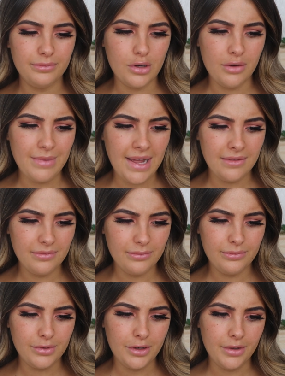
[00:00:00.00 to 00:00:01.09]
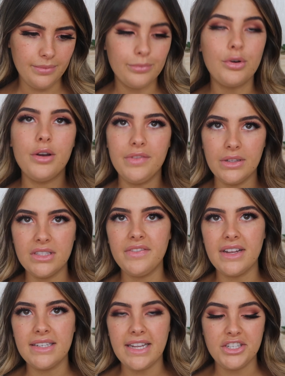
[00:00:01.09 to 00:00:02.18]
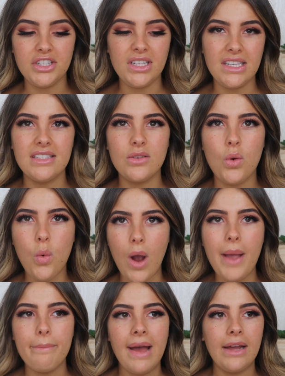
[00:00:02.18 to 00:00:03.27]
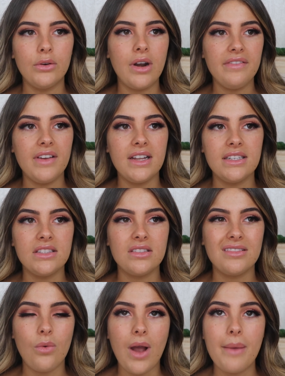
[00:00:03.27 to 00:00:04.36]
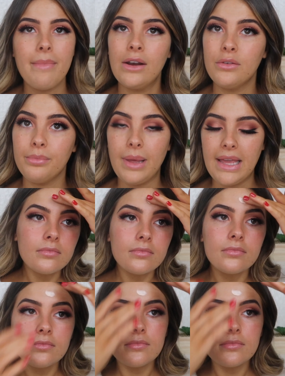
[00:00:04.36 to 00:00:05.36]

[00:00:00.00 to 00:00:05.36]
Matte, PROFILTER foundation is quite matte, or I found it's quite matte on me.